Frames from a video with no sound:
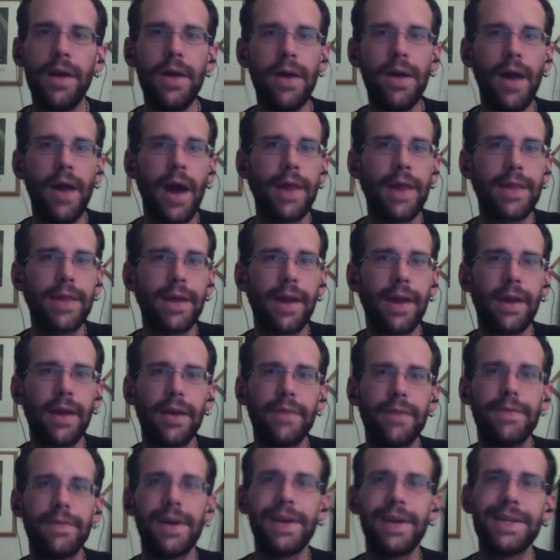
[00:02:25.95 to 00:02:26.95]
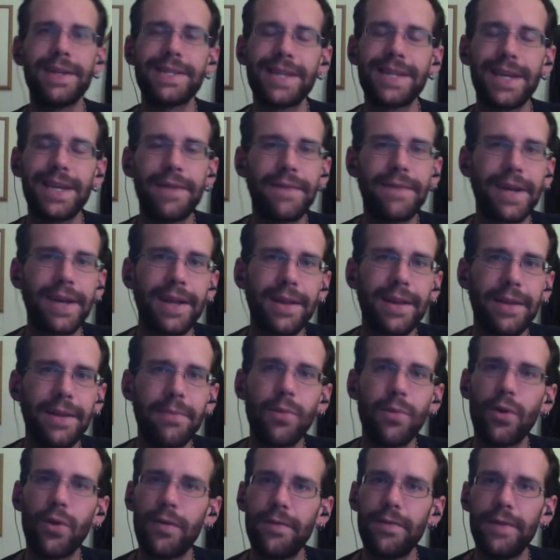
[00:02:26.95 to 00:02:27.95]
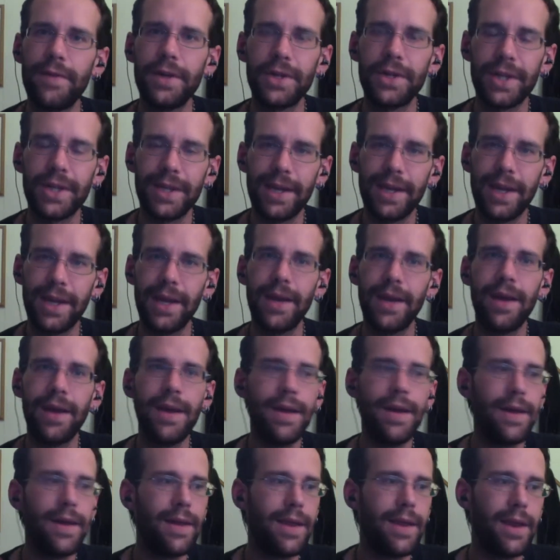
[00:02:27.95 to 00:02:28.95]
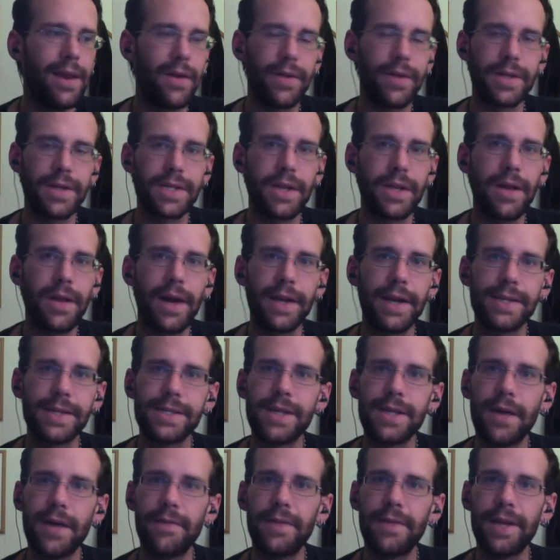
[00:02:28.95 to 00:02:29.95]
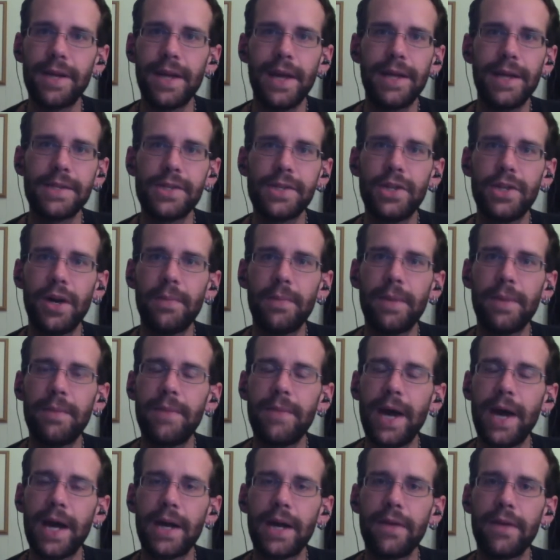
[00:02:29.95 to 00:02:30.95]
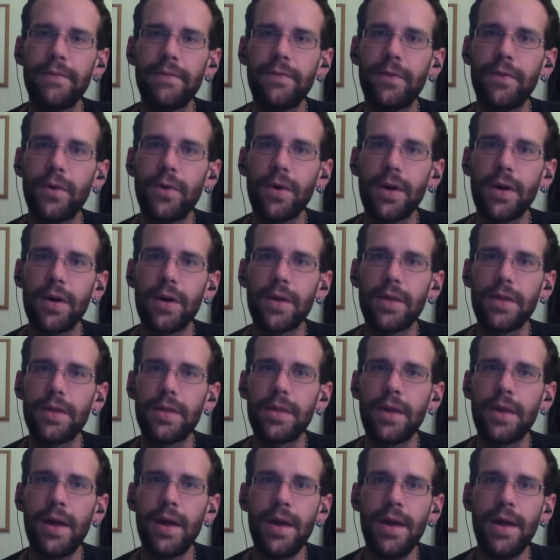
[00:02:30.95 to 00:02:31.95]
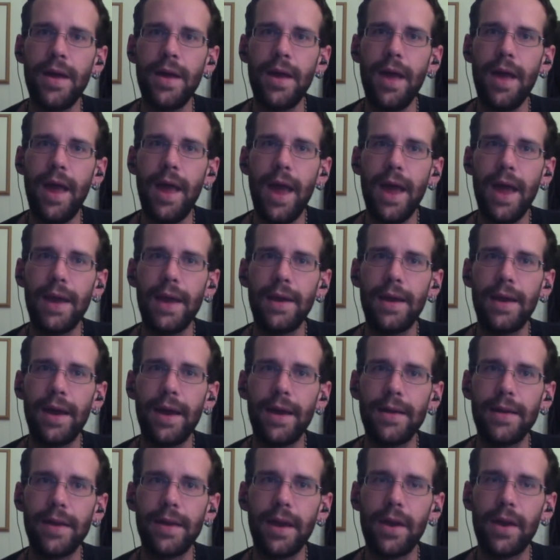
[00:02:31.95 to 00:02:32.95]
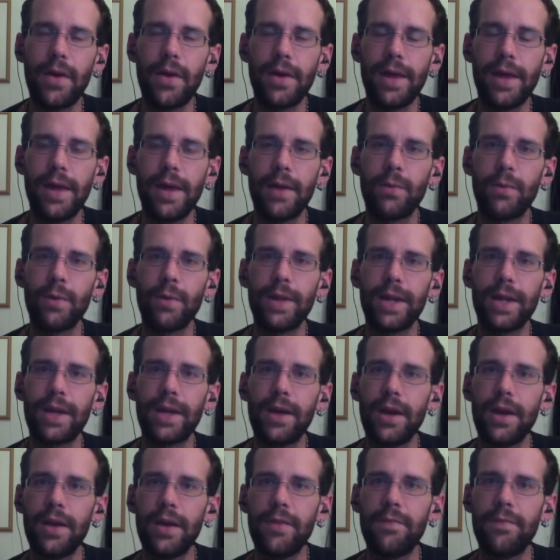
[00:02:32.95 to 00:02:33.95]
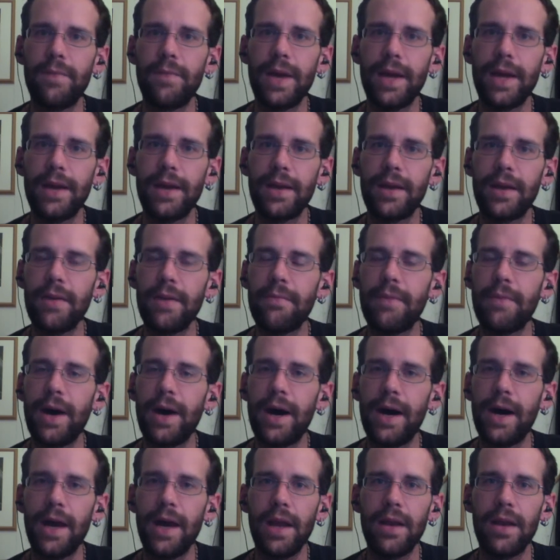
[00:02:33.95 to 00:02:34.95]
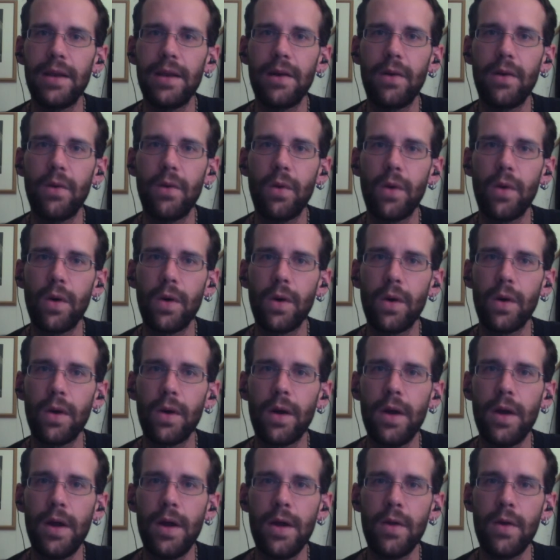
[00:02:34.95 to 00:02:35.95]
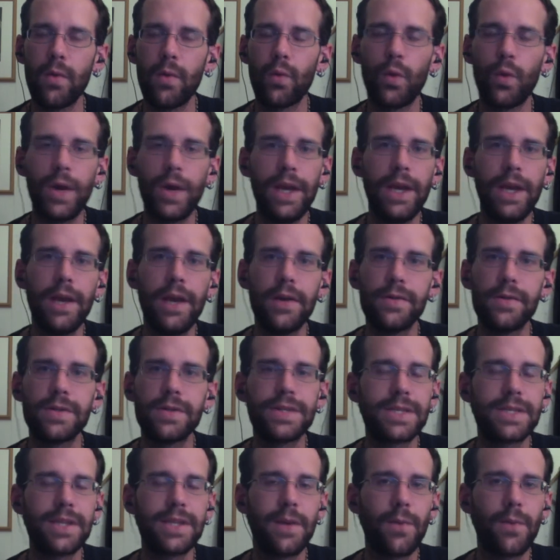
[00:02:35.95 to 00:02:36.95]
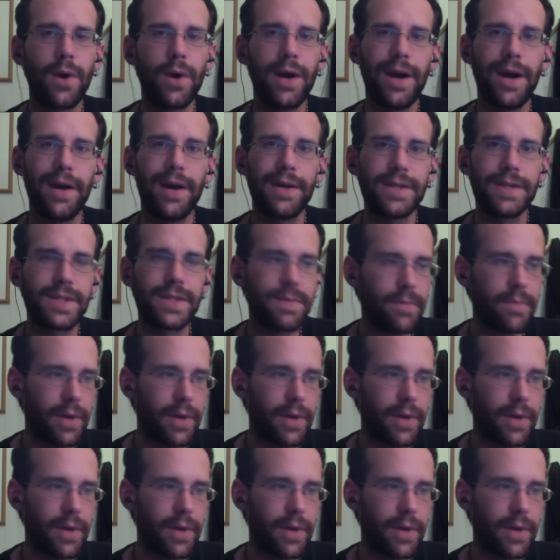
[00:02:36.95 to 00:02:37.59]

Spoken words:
I think I could have done it significantly more efficiently. There's a lot of stuff that it's jumping back and forth, and it really could have been combined or reused somewhere else.